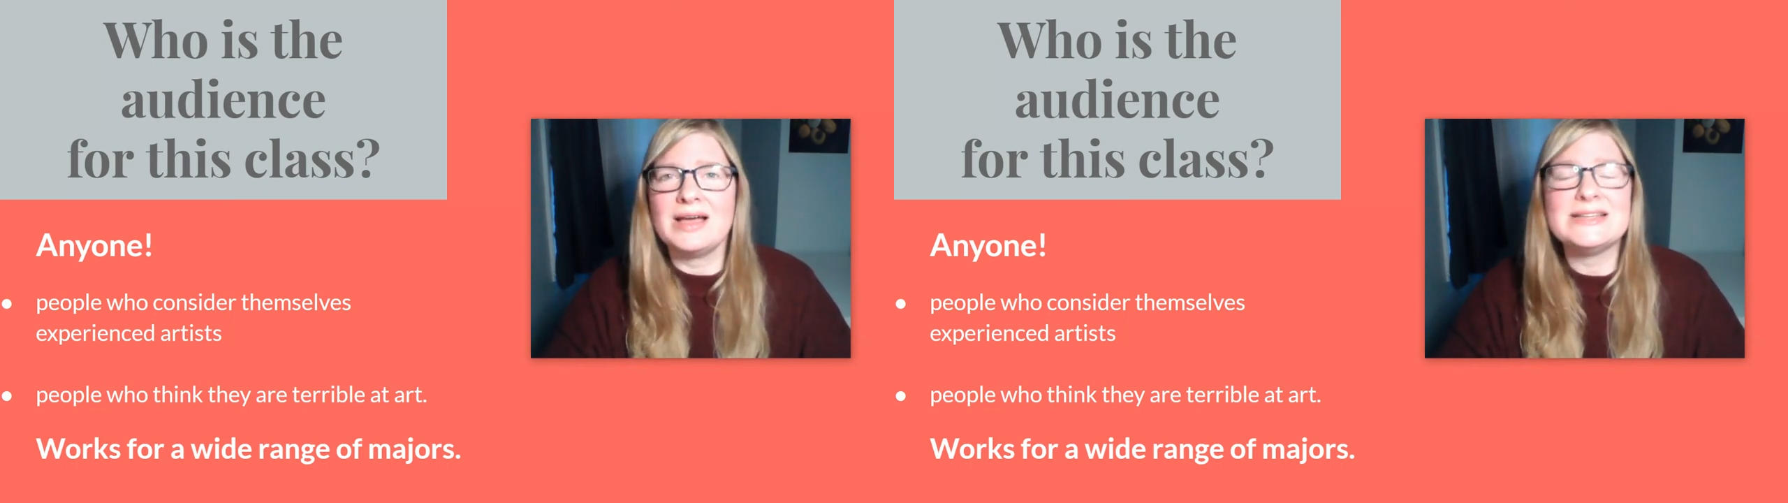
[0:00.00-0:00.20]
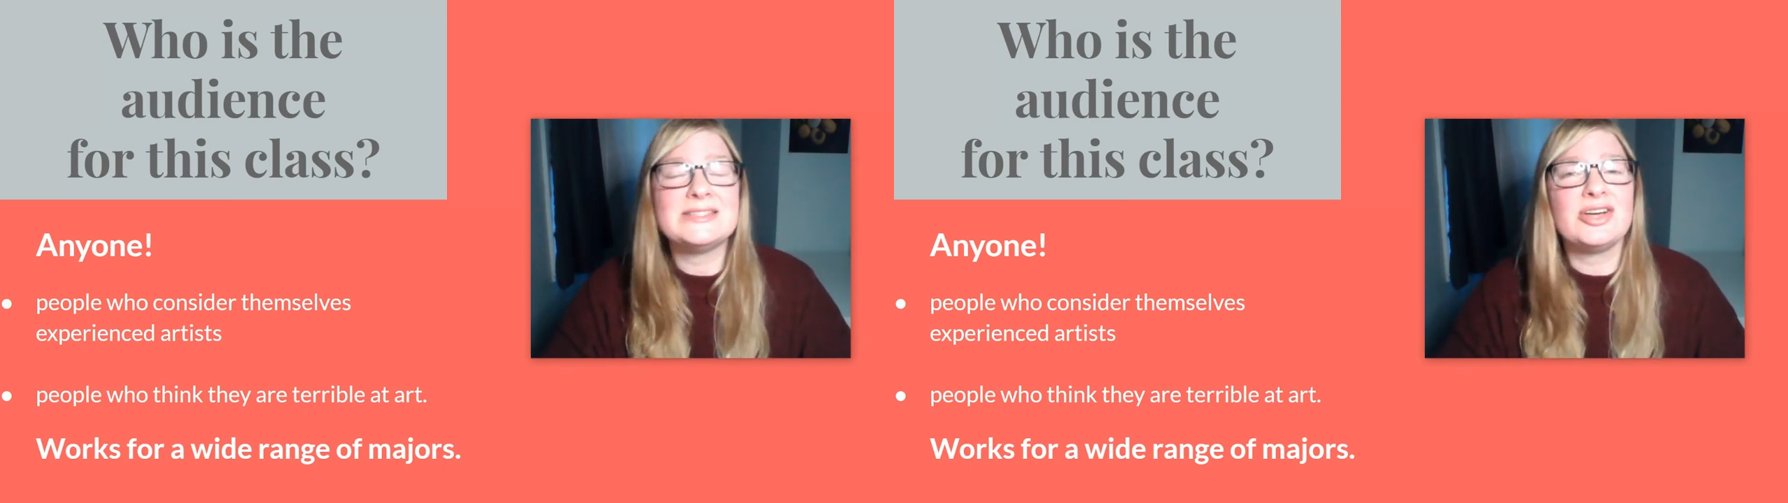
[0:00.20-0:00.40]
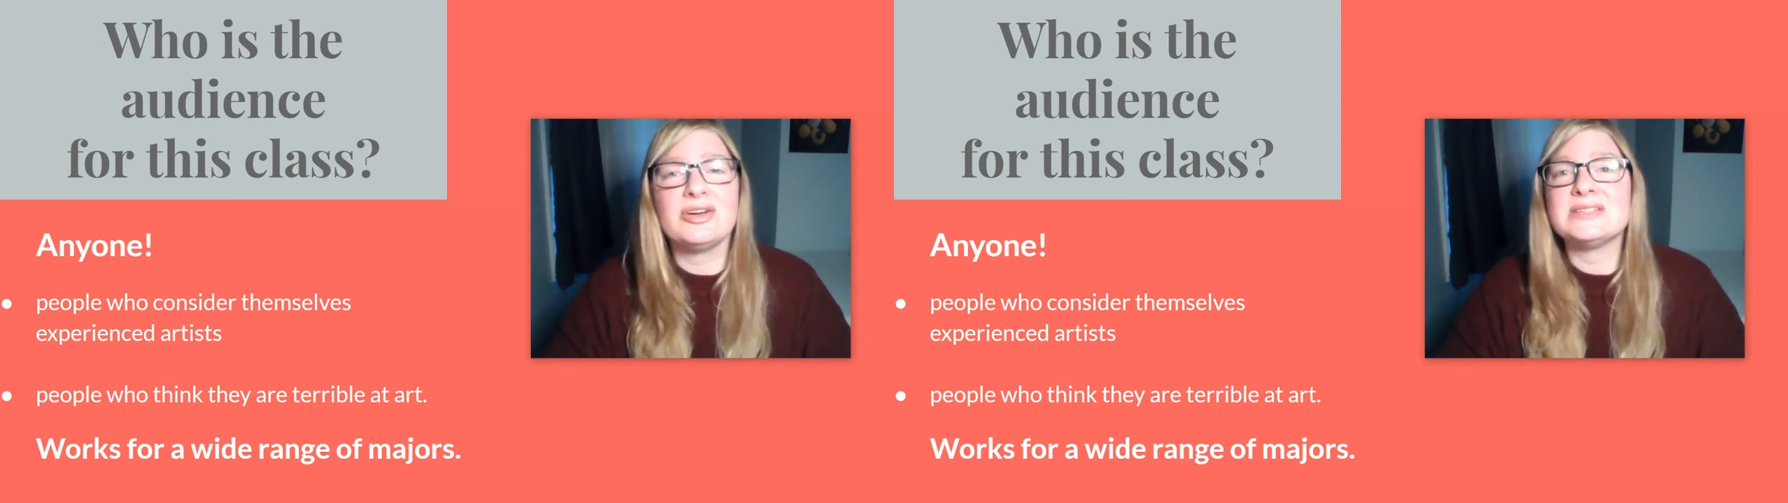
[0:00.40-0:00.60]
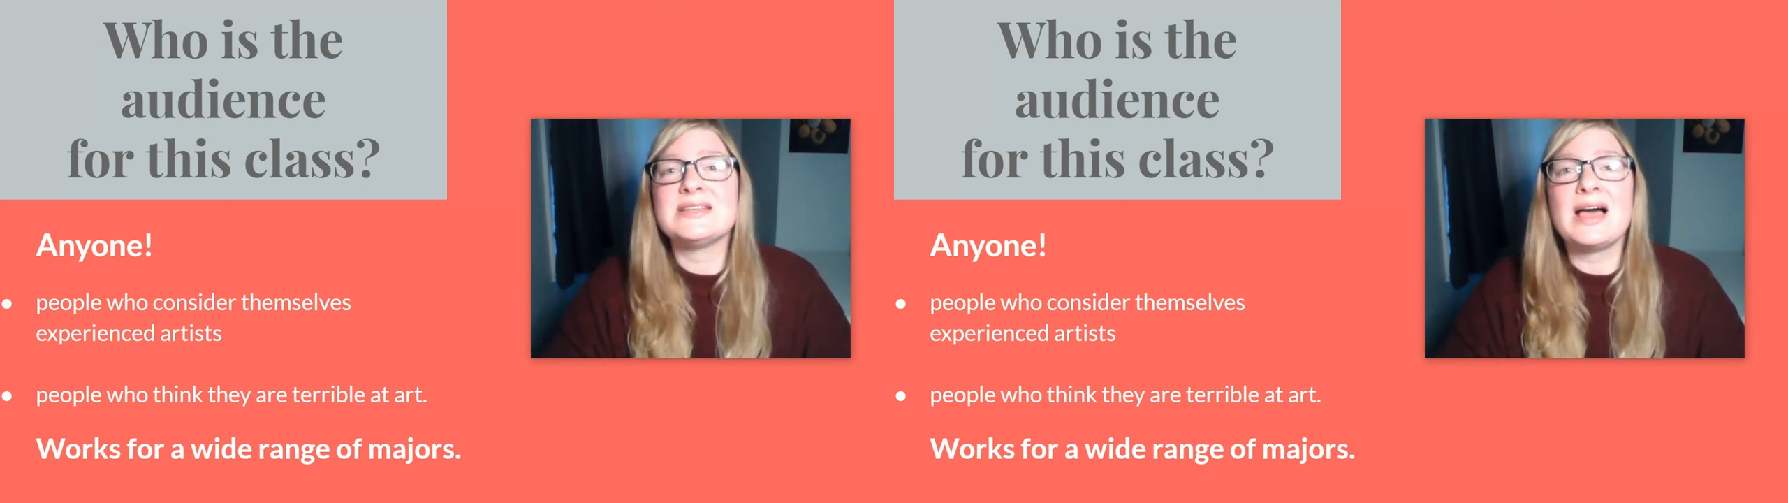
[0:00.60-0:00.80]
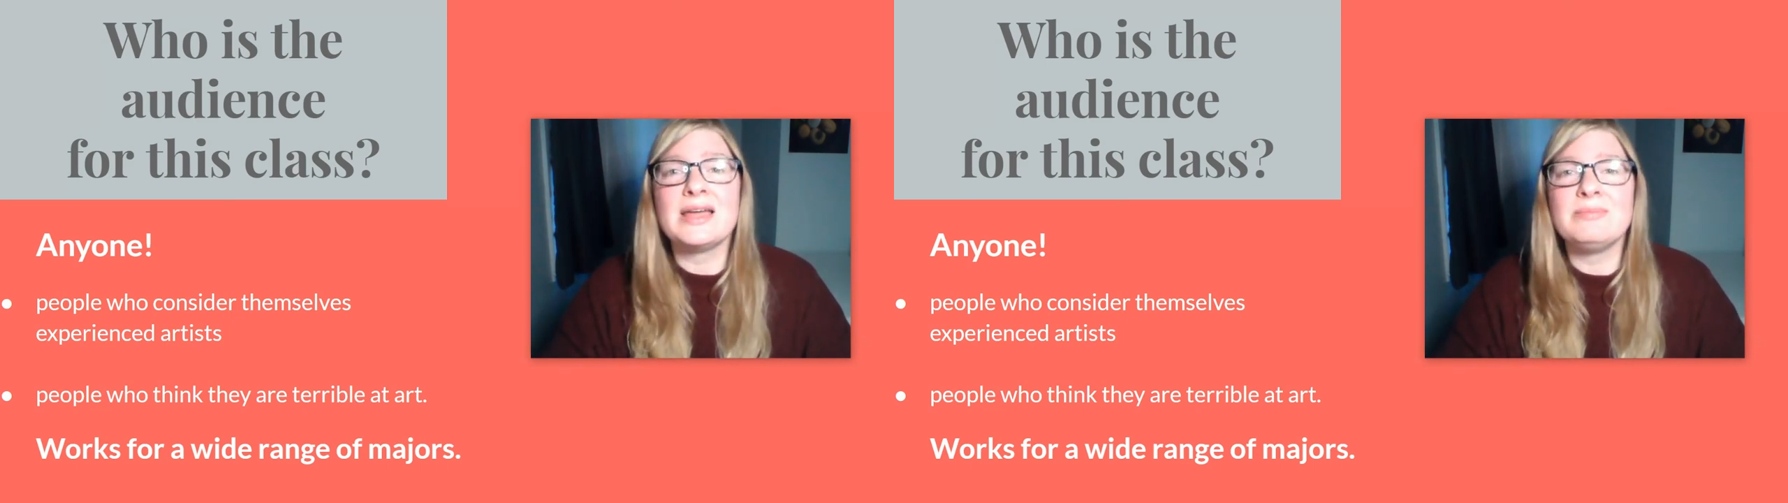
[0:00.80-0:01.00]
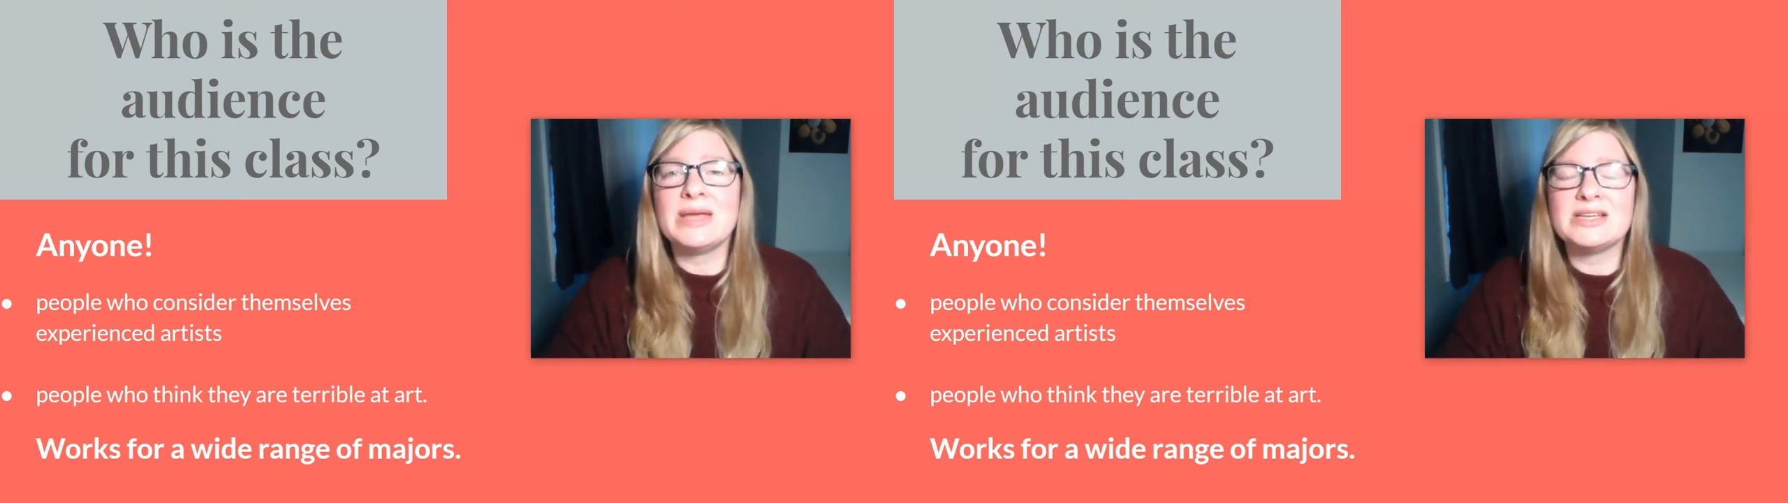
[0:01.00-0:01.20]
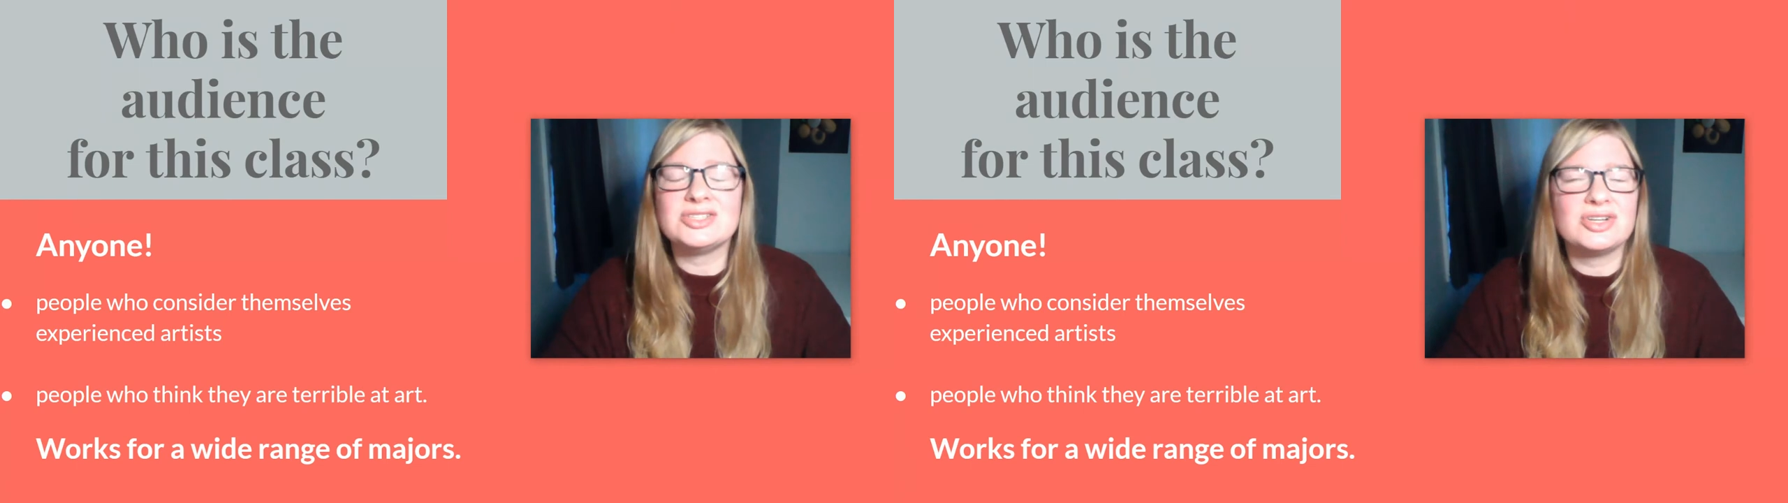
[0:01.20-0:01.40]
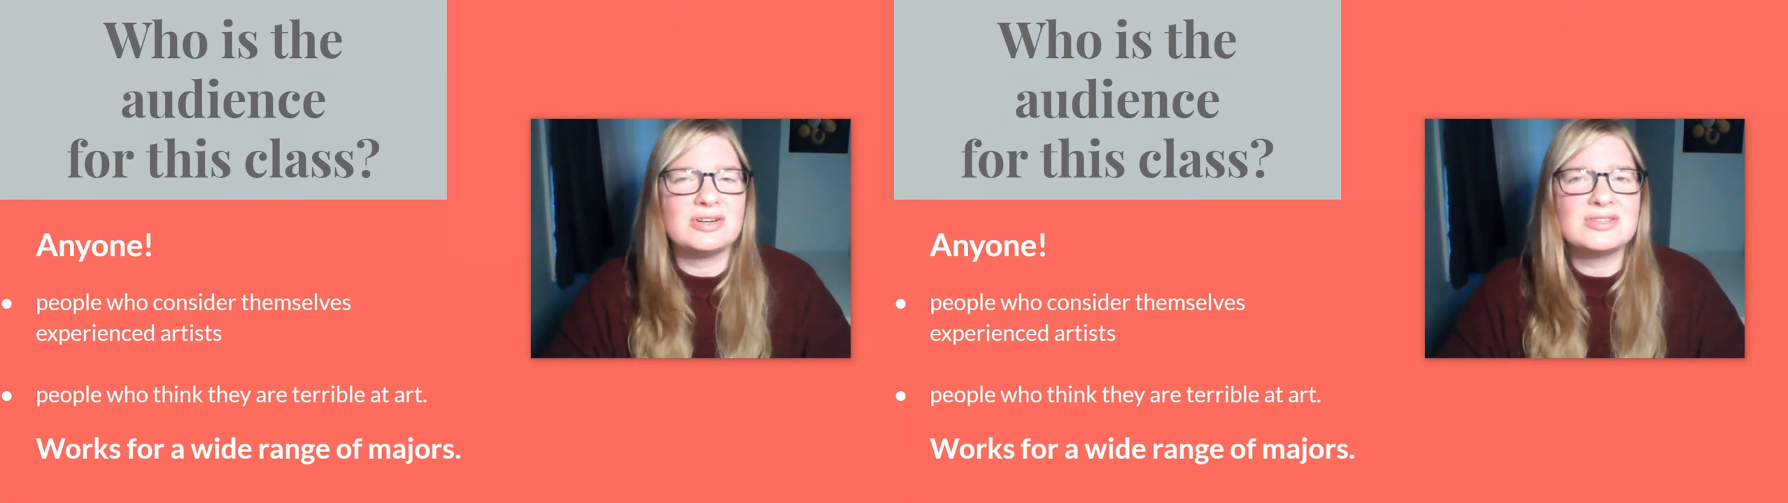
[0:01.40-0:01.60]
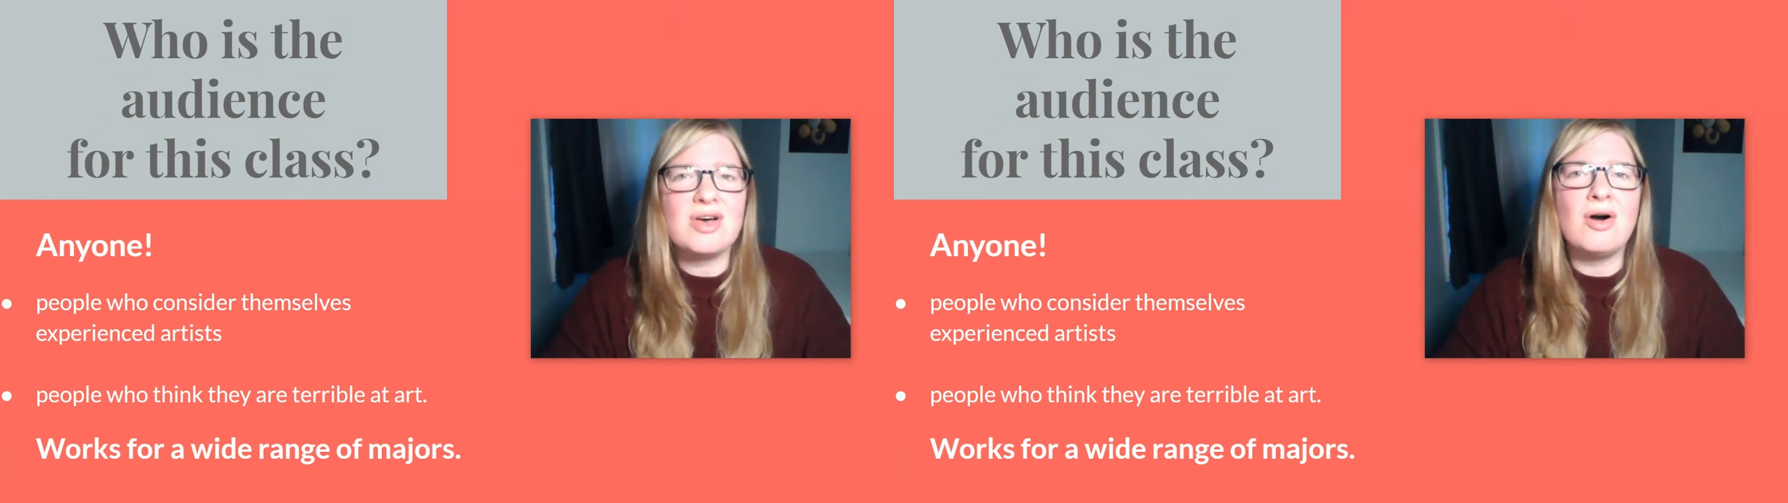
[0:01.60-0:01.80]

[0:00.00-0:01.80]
interior design majors,